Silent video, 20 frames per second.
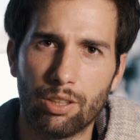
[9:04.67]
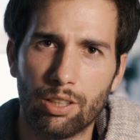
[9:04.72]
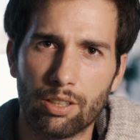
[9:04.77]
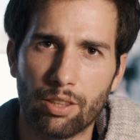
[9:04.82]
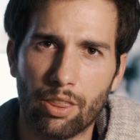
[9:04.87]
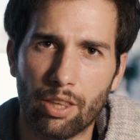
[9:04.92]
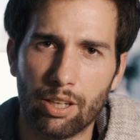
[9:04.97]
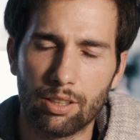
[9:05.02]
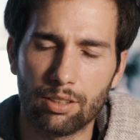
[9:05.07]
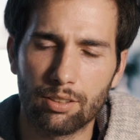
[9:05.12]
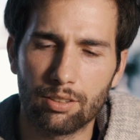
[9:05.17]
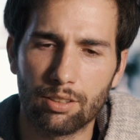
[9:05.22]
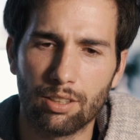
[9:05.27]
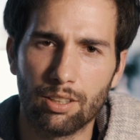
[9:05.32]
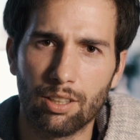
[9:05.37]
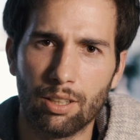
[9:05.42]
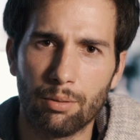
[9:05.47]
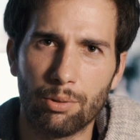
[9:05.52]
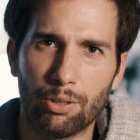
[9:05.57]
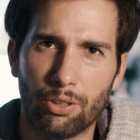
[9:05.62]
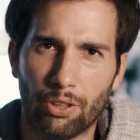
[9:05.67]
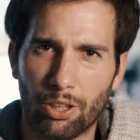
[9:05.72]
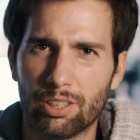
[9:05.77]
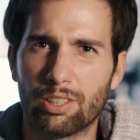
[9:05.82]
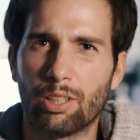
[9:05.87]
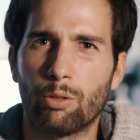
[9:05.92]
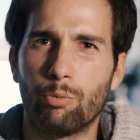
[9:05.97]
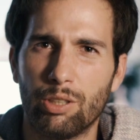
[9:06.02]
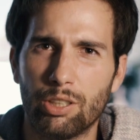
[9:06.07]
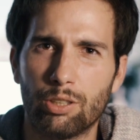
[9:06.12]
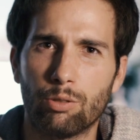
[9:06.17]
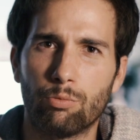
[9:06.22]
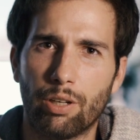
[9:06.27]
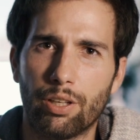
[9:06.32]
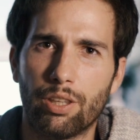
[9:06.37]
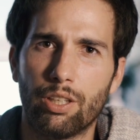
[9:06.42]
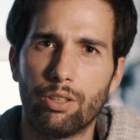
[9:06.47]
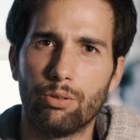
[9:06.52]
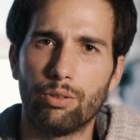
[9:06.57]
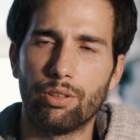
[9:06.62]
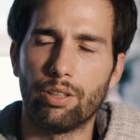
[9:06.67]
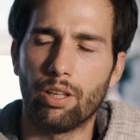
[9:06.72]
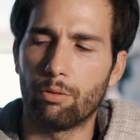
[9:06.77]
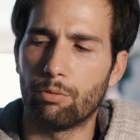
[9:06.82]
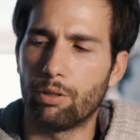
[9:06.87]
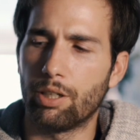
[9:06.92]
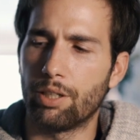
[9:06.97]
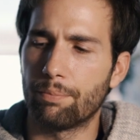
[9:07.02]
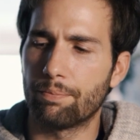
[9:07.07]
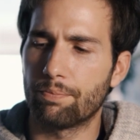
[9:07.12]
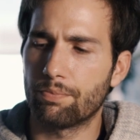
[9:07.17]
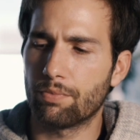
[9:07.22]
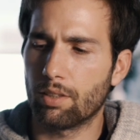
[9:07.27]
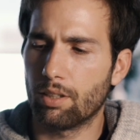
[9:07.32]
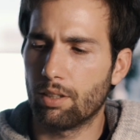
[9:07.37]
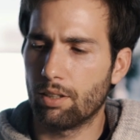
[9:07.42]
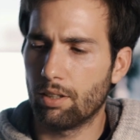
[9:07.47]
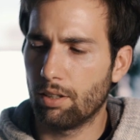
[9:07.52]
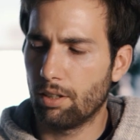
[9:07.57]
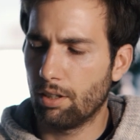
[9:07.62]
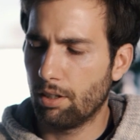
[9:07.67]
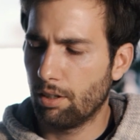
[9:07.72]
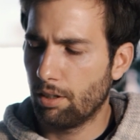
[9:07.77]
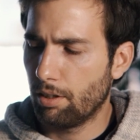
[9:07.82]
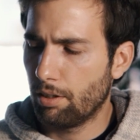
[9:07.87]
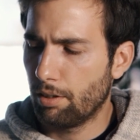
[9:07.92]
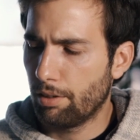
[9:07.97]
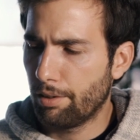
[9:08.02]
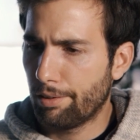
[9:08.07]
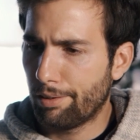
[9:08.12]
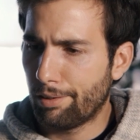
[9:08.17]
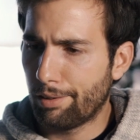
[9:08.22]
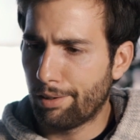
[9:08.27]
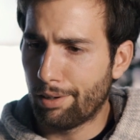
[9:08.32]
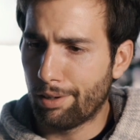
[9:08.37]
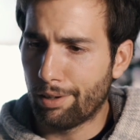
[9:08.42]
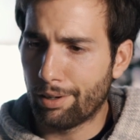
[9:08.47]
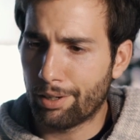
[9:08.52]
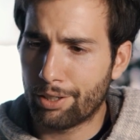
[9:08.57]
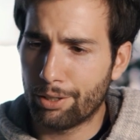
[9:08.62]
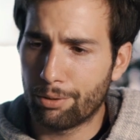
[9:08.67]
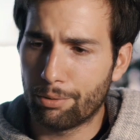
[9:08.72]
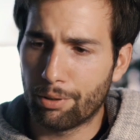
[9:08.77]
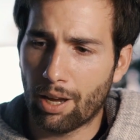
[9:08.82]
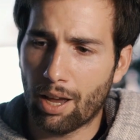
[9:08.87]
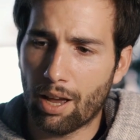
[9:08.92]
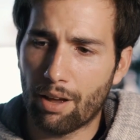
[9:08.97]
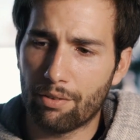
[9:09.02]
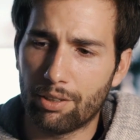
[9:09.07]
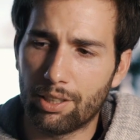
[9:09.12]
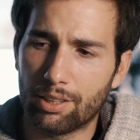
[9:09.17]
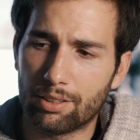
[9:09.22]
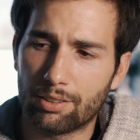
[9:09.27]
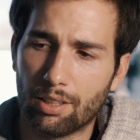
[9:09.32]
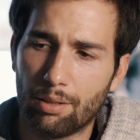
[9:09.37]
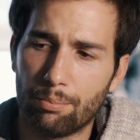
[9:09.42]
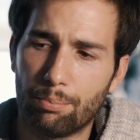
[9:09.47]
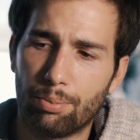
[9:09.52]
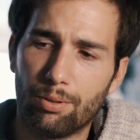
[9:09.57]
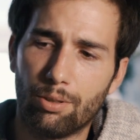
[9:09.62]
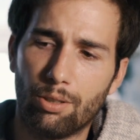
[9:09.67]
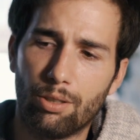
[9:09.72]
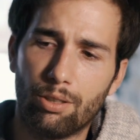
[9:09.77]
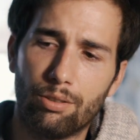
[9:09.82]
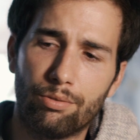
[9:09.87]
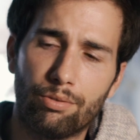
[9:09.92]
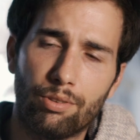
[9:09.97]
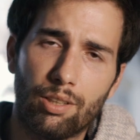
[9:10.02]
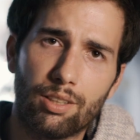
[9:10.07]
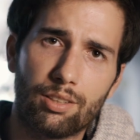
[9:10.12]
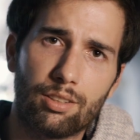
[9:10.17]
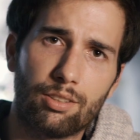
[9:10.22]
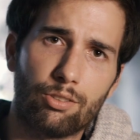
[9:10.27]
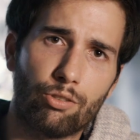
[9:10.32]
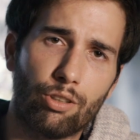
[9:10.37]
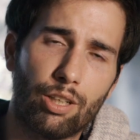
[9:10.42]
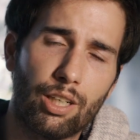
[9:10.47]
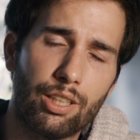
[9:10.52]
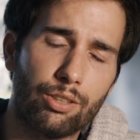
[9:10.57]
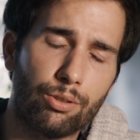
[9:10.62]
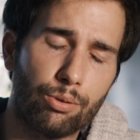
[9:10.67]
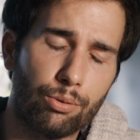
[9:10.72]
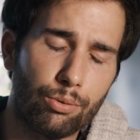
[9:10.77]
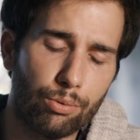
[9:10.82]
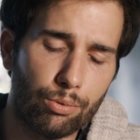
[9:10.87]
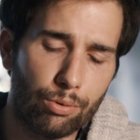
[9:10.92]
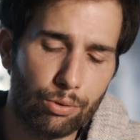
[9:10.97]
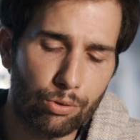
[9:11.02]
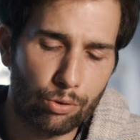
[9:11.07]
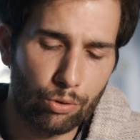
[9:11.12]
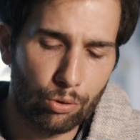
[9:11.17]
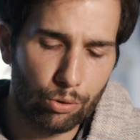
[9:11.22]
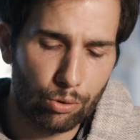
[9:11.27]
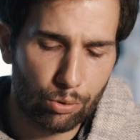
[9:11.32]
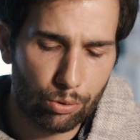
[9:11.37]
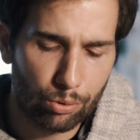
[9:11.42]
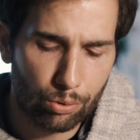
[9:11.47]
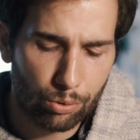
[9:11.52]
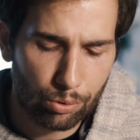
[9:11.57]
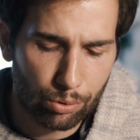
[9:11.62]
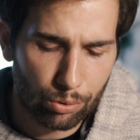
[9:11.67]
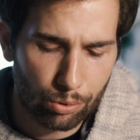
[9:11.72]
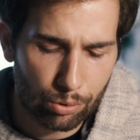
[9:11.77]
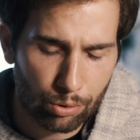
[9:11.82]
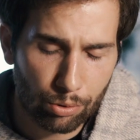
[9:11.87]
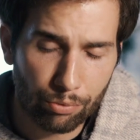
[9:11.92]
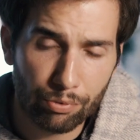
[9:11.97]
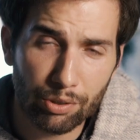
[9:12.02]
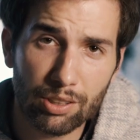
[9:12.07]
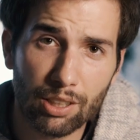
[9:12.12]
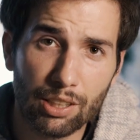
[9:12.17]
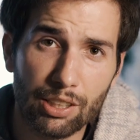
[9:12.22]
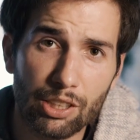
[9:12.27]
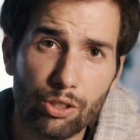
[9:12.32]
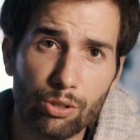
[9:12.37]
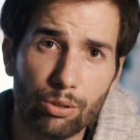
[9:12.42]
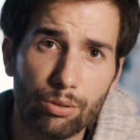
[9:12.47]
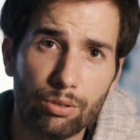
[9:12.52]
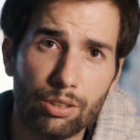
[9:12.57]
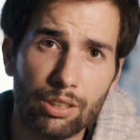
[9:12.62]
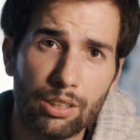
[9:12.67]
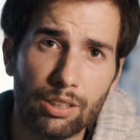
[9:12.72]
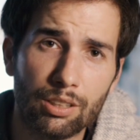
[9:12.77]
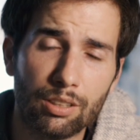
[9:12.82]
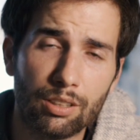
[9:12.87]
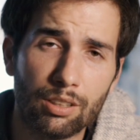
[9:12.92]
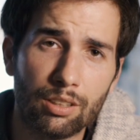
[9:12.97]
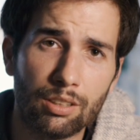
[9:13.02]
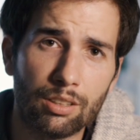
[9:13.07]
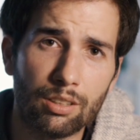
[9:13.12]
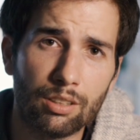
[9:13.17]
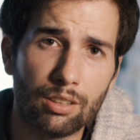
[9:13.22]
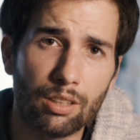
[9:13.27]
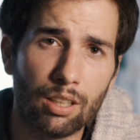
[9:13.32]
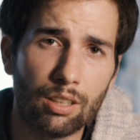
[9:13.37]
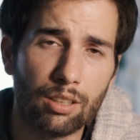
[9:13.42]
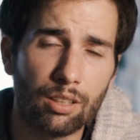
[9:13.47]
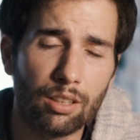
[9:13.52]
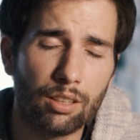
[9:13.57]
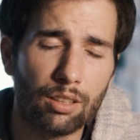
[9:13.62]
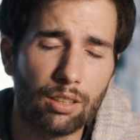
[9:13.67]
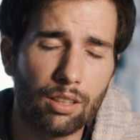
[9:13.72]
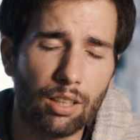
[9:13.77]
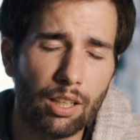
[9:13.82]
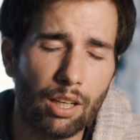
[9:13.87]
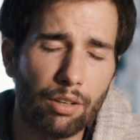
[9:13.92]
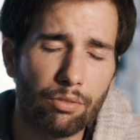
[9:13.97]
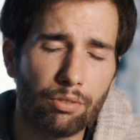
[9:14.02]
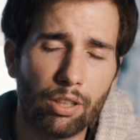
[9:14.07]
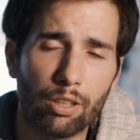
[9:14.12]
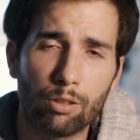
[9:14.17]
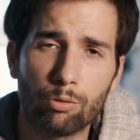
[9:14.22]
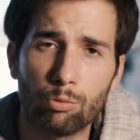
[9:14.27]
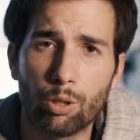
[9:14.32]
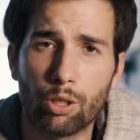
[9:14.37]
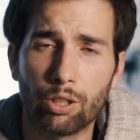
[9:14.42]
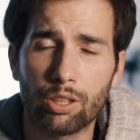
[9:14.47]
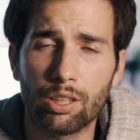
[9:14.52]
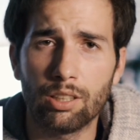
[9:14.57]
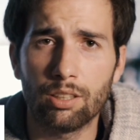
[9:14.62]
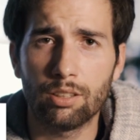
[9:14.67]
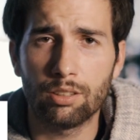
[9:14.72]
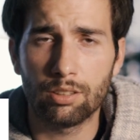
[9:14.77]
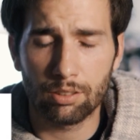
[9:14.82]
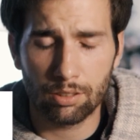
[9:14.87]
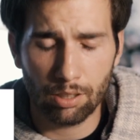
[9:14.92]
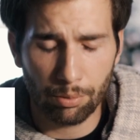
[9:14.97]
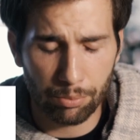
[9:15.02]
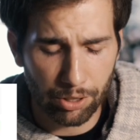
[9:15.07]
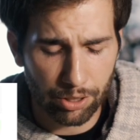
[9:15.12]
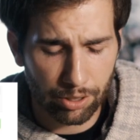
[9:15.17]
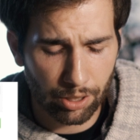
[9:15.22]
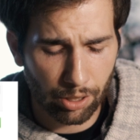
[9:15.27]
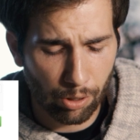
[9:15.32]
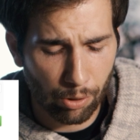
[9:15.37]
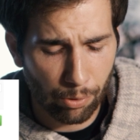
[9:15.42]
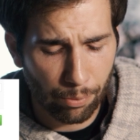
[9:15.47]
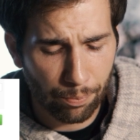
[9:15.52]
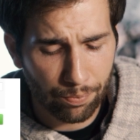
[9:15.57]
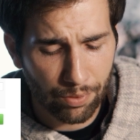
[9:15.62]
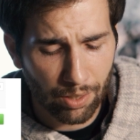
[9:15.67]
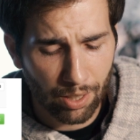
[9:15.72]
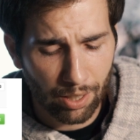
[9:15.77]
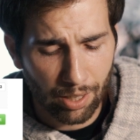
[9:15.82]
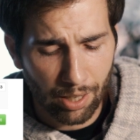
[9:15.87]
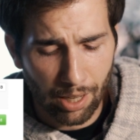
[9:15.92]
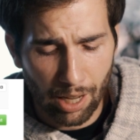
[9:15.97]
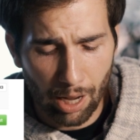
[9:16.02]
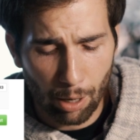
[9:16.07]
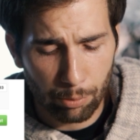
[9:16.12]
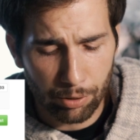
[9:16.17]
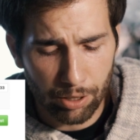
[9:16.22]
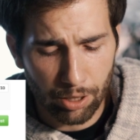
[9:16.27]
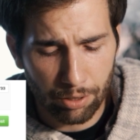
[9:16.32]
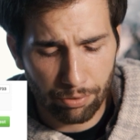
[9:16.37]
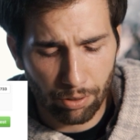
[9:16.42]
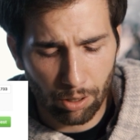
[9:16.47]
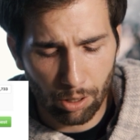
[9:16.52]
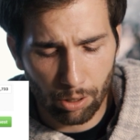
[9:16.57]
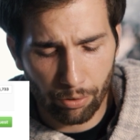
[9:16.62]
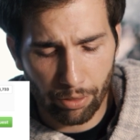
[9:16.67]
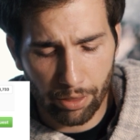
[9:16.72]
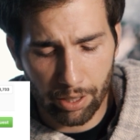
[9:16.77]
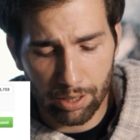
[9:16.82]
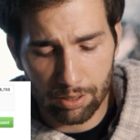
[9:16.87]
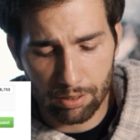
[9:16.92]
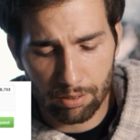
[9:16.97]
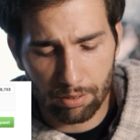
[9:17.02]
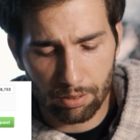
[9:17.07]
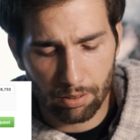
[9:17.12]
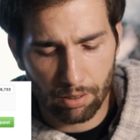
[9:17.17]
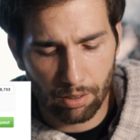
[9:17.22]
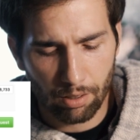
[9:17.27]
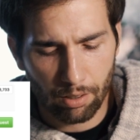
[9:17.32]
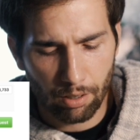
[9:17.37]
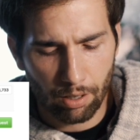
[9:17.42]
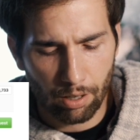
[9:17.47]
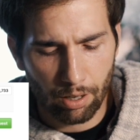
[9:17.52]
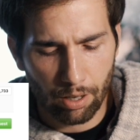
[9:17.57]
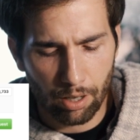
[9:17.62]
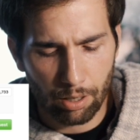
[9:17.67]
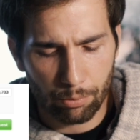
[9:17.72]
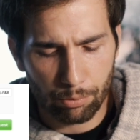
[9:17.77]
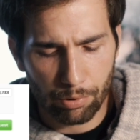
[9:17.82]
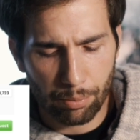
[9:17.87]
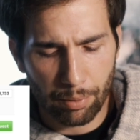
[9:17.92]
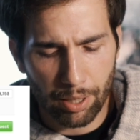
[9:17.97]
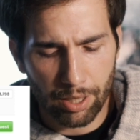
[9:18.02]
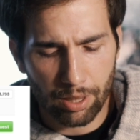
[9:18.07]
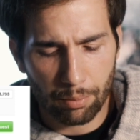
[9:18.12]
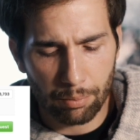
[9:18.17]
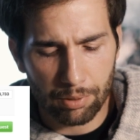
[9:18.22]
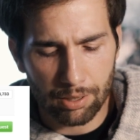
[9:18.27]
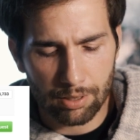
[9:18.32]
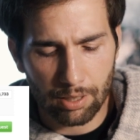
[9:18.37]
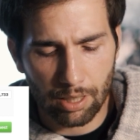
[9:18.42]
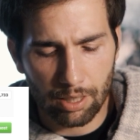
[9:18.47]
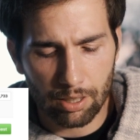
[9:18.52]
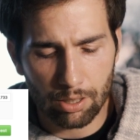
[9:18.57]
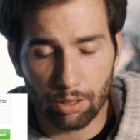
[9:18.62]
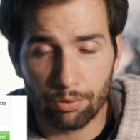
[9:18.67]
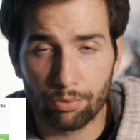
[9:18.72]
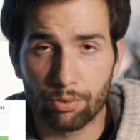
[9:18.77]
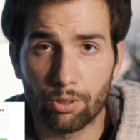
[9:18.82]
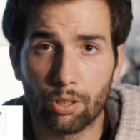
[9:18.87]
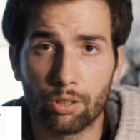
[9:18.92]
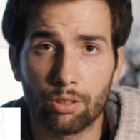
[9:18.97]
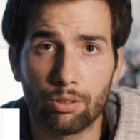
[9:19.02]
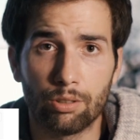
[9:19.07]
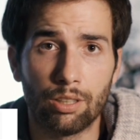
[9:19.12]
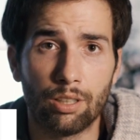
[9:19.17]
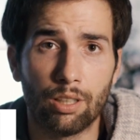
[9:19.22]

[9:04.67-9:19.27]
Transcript: these things, because there's a reason why they do it that way. Here we have an example of us trying to fix an issue in AF networking some years ago. We didn't follow this, and we made the mistake of not